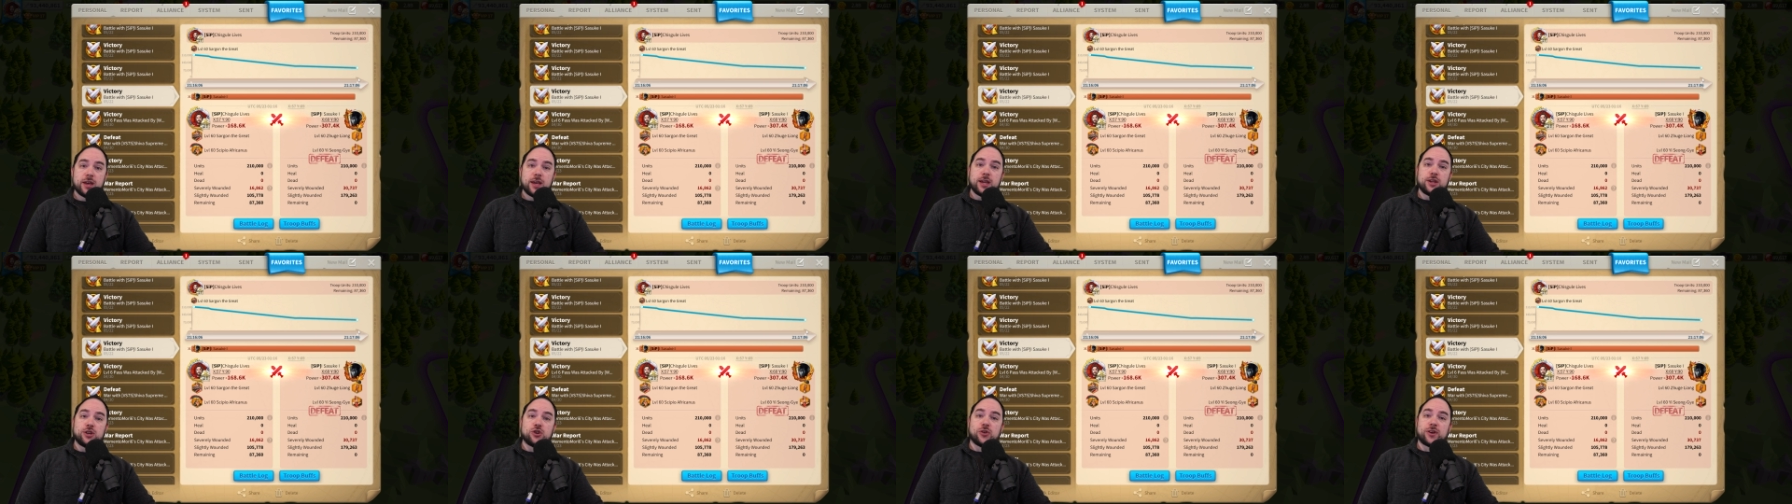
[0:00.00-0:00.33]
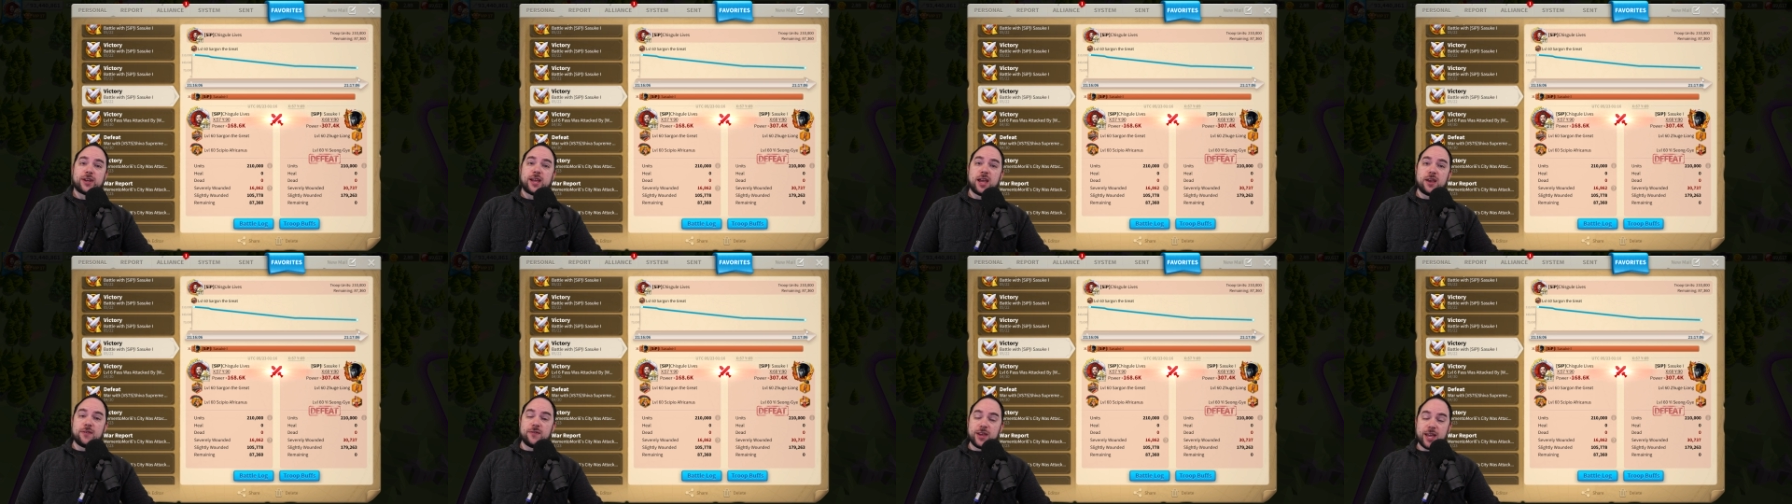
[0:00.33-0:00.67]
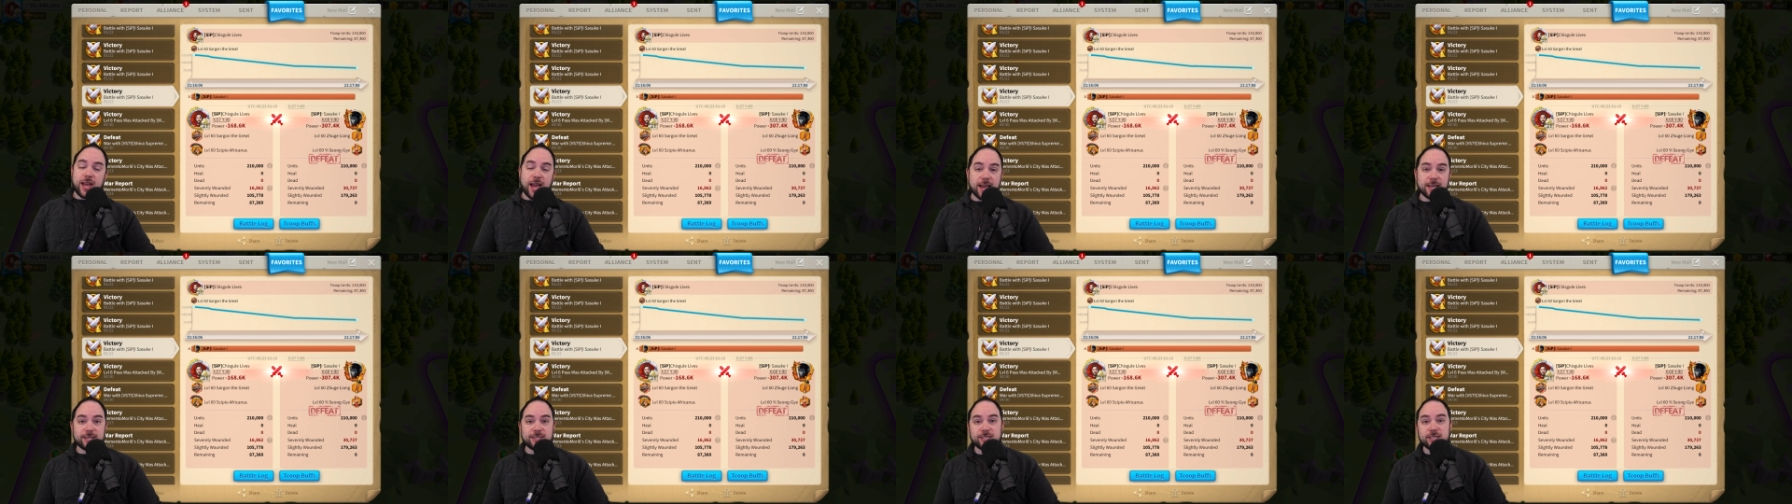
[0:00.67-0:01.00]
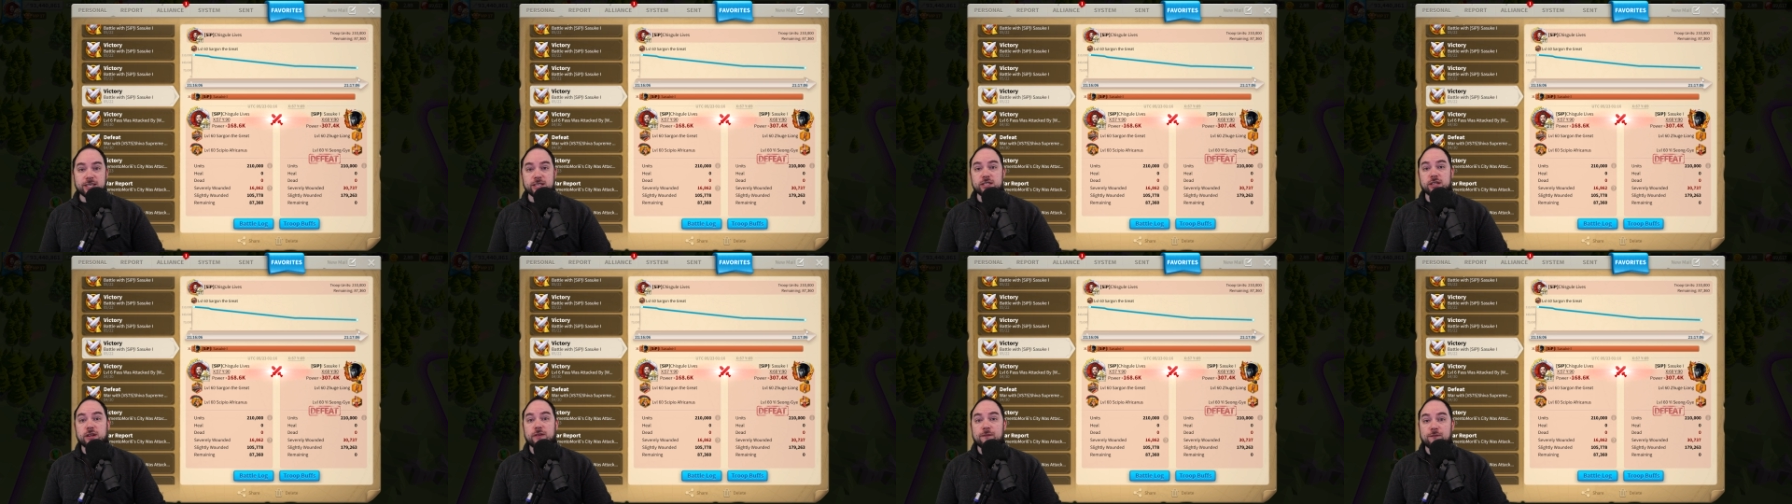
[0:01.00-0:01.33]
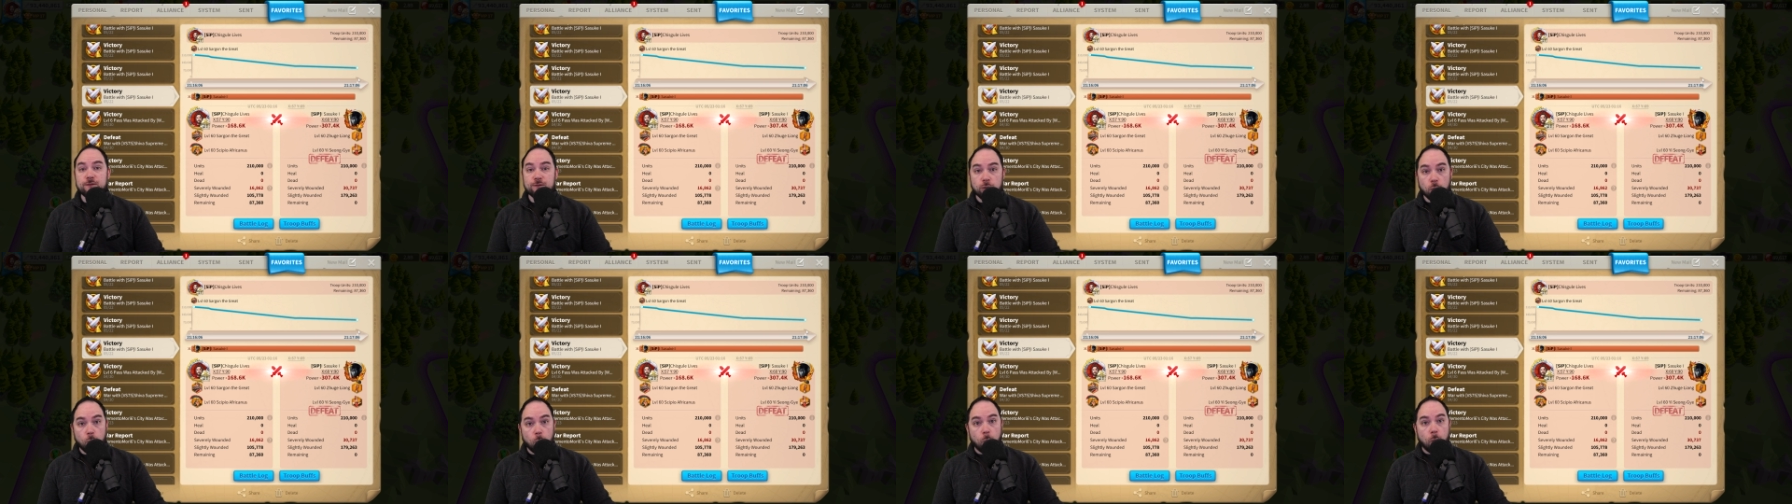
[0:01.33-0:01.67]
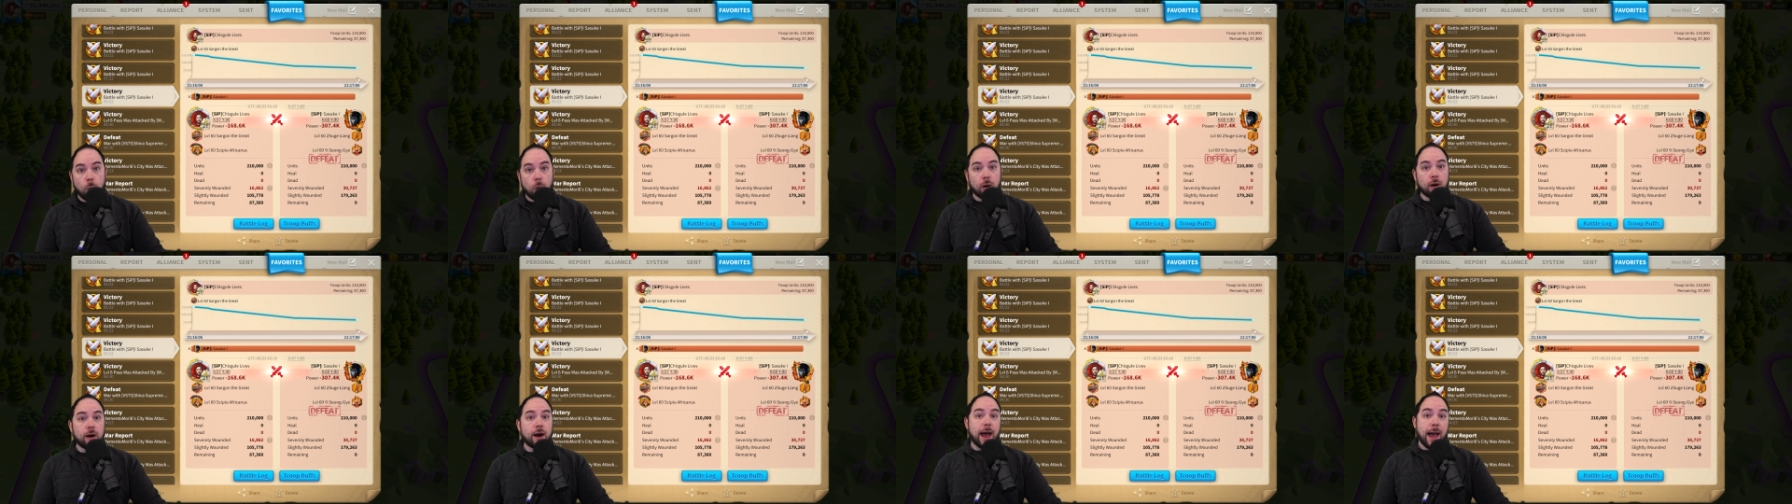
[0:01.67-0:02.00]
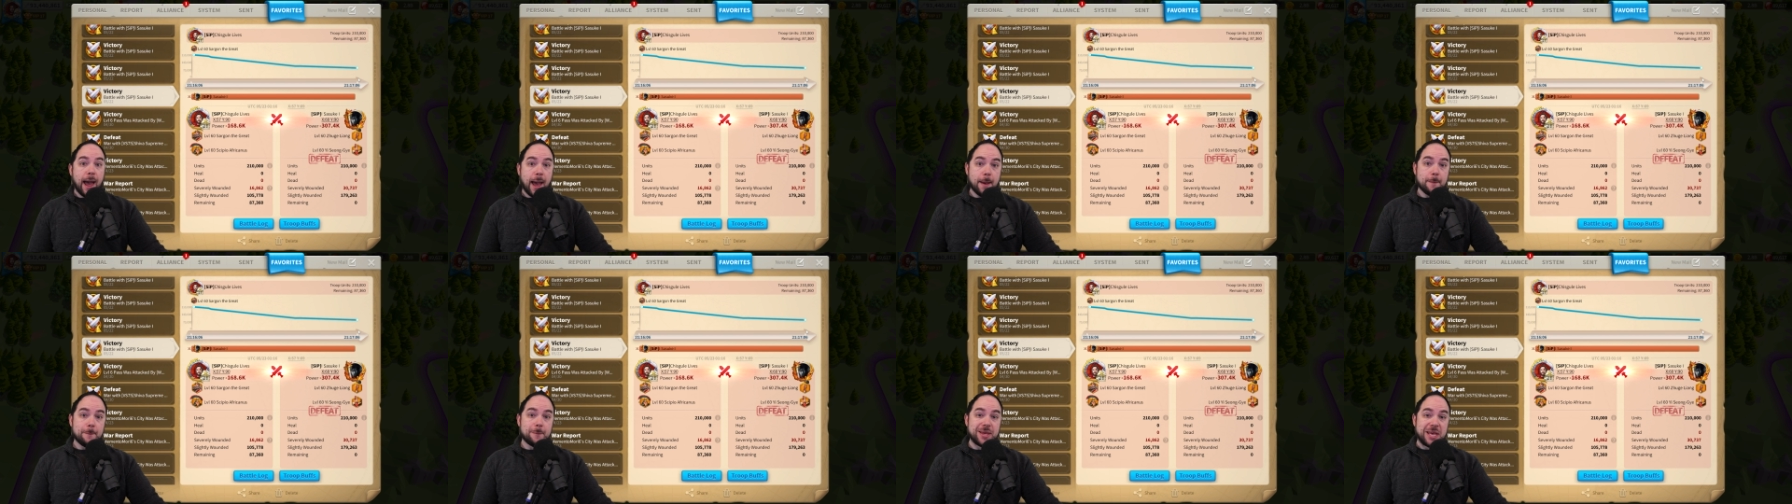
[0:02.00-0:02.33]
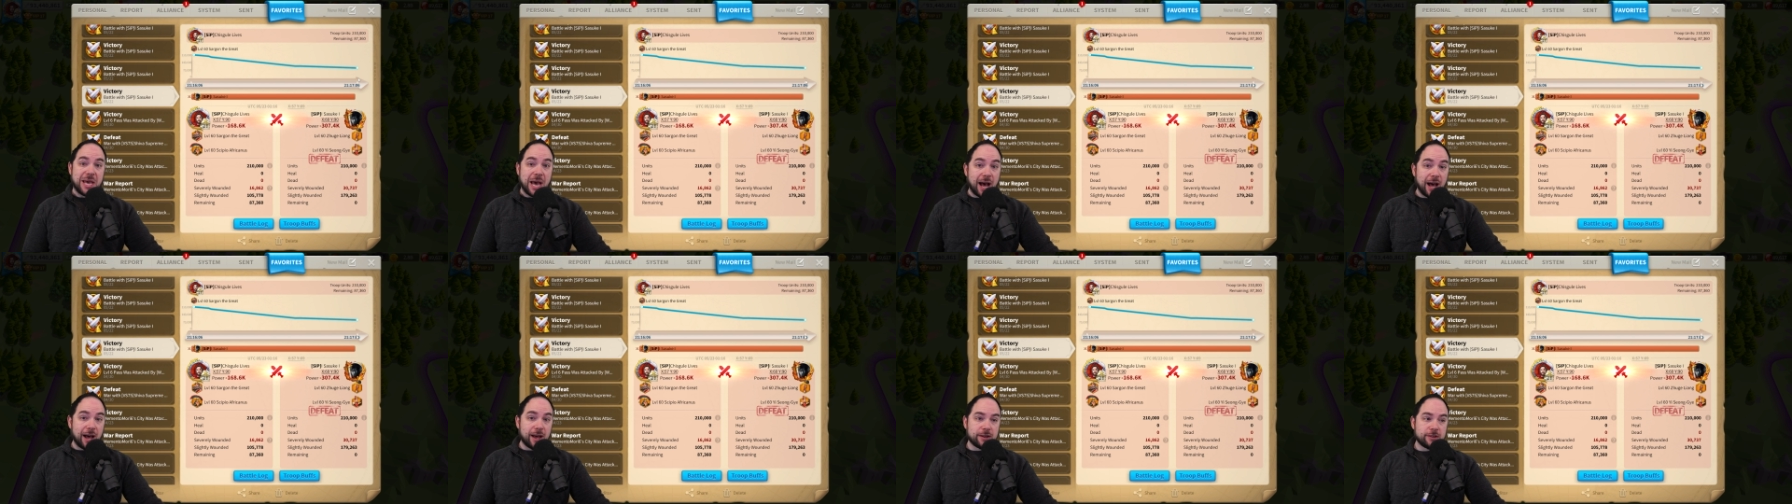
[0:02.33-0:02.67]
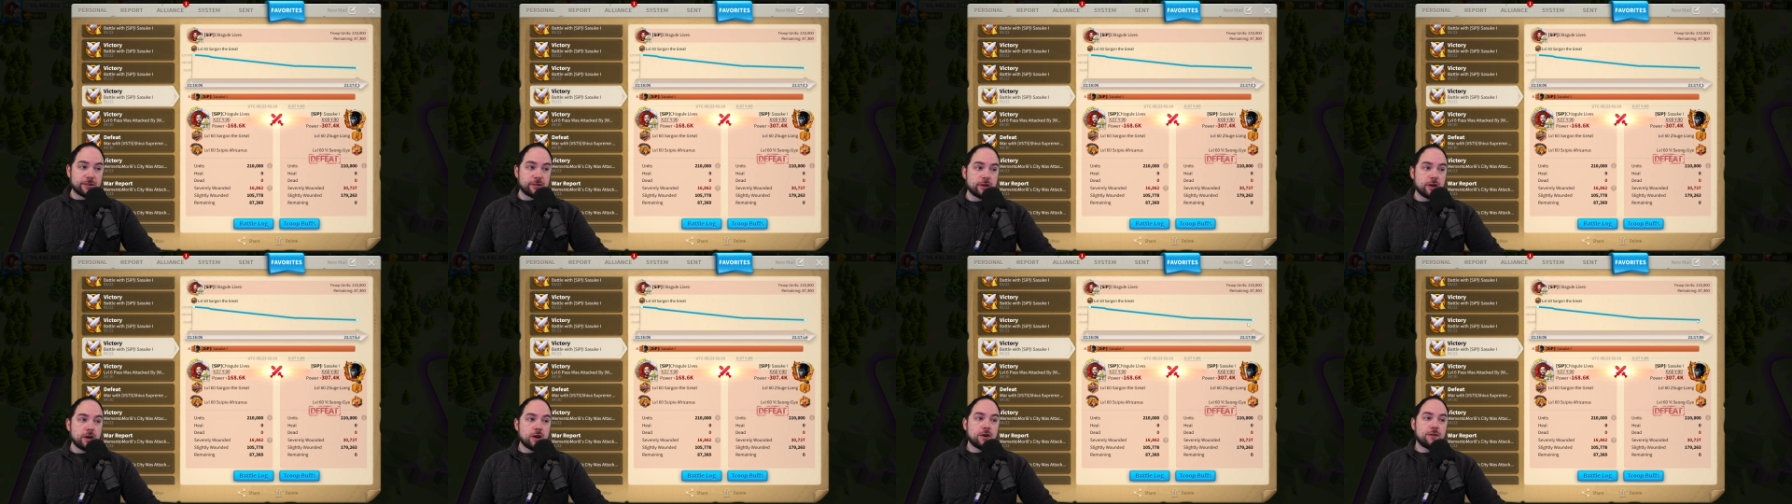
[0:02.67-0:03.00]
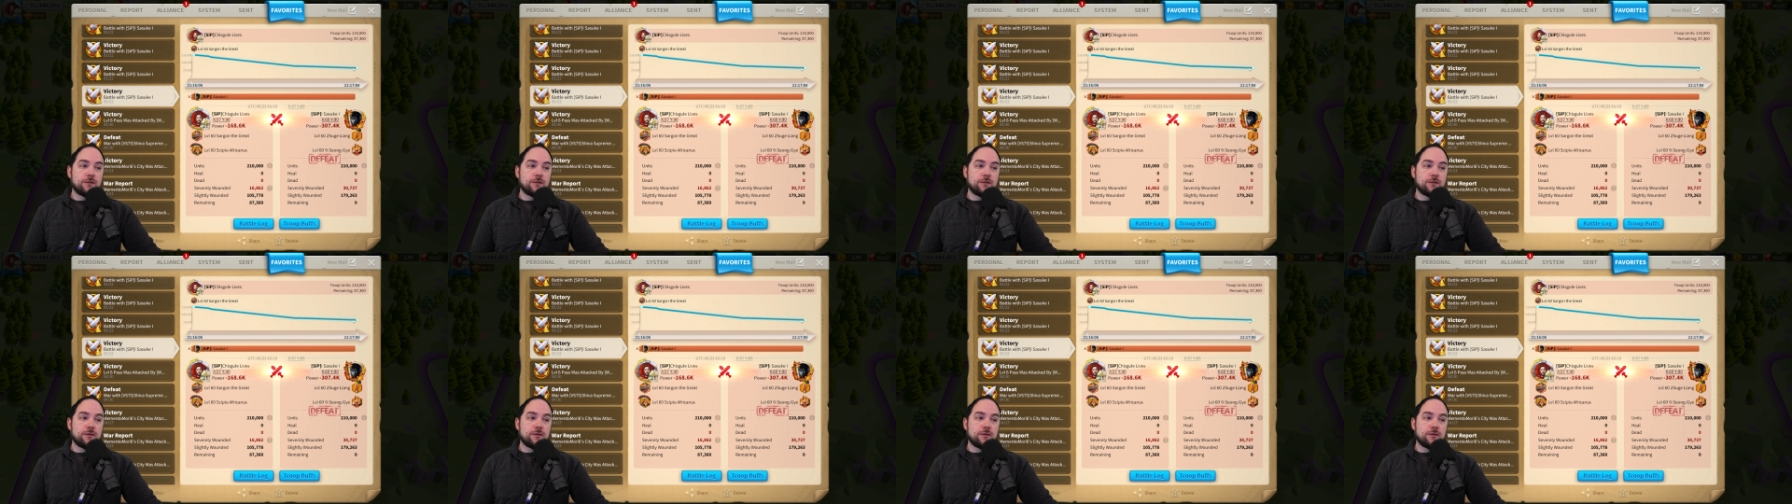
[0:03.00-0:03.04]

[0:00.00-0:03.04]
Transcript: in your KVK season four and beyond.